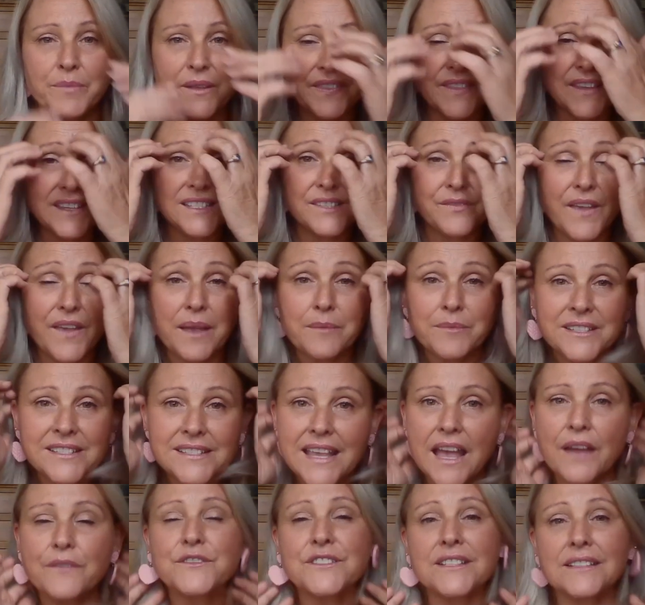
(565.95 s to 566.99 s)
But these families
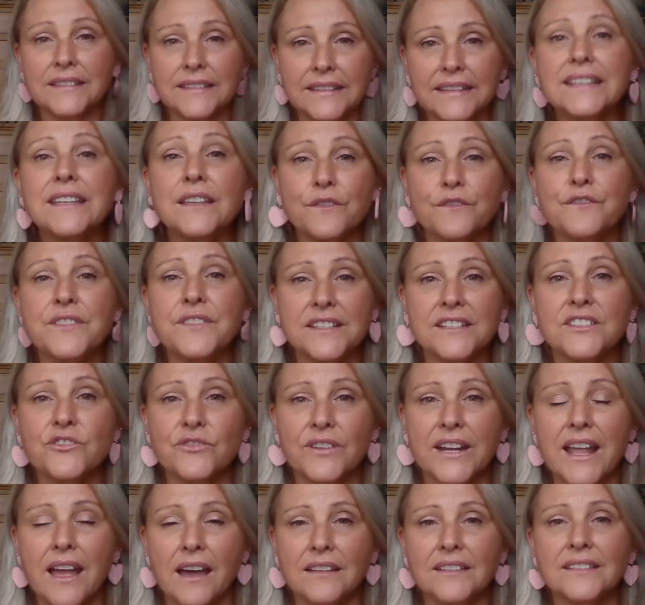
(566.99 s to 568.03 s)
have to live this
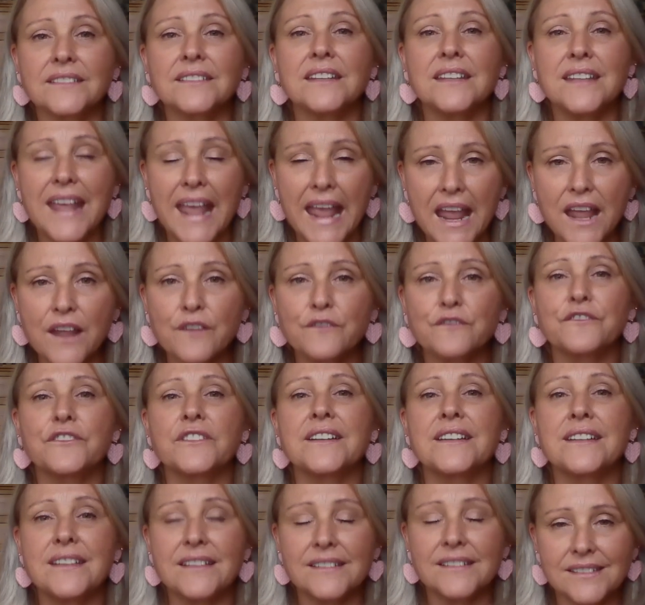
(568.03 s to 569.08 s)
reality
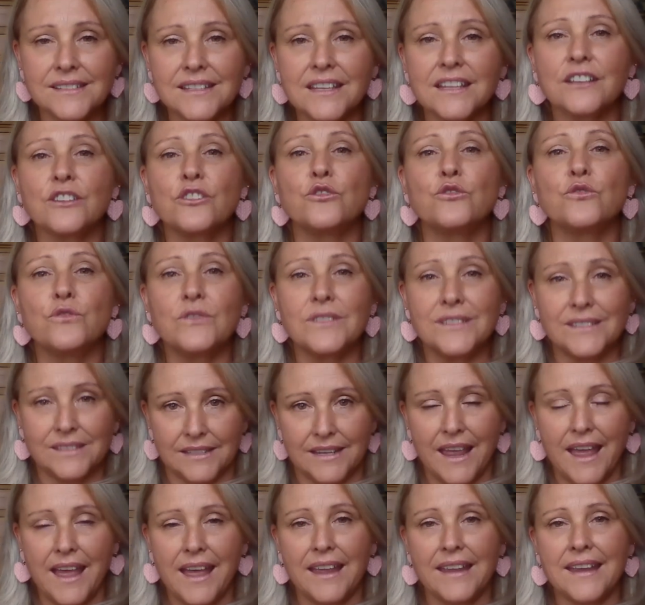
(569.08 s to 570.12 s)
every single
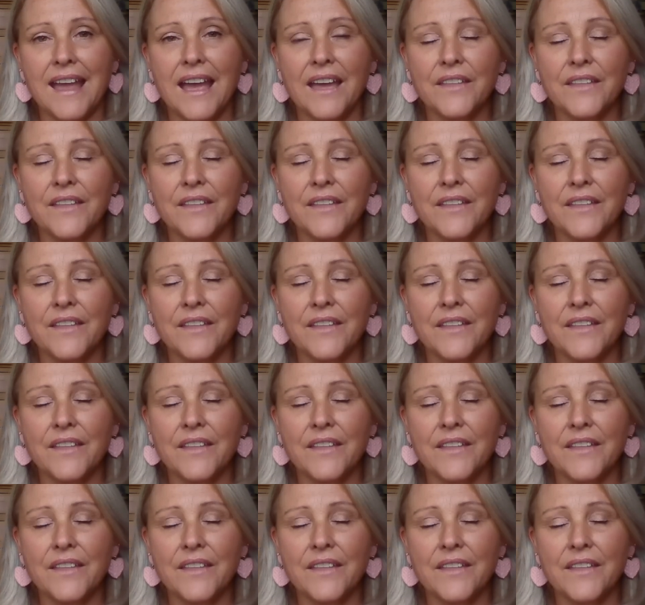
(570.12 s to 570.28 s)
day.